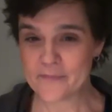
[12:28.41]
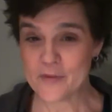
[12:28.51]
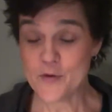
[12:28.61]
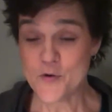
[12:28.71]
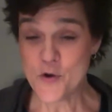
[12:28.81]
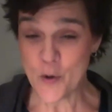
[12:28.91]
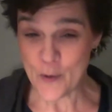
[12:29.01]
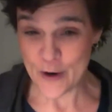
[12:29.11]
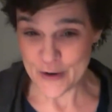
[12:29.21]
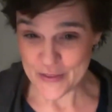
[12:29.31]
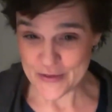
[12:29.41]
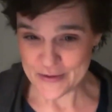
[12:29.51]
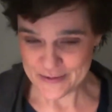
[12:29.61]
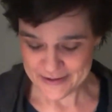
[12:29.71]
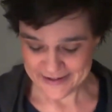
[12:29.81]
North.
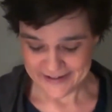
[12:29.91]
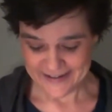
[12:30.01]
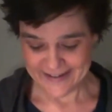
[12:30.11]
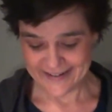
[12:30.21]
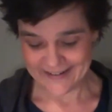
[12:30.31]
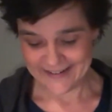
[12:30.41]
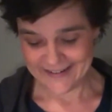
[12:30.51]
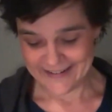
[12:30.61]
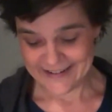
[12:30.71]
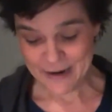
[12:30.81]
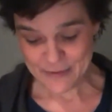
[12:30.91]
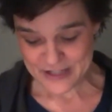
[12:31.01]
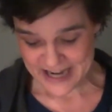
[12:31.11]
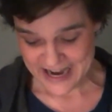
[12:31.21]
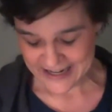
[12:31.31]
Number
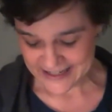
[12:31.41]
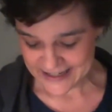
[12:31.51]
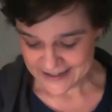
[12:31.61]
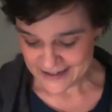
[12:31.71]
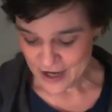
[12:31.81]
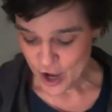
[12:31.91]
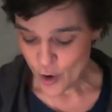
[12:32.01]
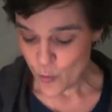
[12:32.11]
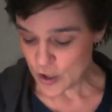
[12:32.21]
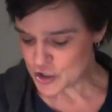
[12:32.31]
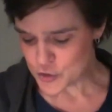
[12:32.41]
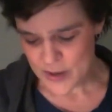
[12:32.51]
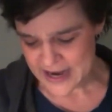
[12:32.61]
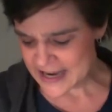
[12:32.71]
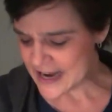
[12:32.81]
10. Were
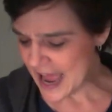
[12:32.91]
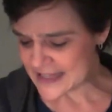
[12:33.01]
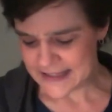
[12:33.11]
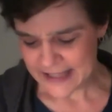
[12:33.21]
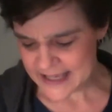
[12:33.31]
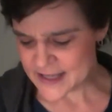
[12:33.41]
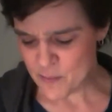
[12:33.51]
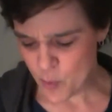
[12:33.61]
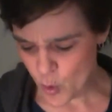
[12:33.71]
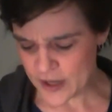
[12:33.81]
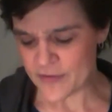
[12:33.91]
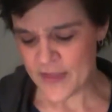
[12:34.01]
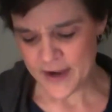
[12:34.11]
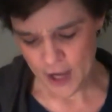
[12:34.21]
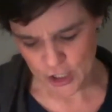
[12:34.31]
treated as less important
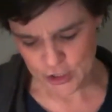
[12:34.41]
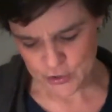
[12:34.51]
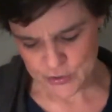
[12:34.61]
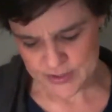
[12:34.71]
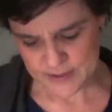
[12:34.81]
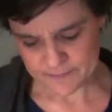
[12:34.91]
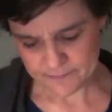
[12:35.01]
than others.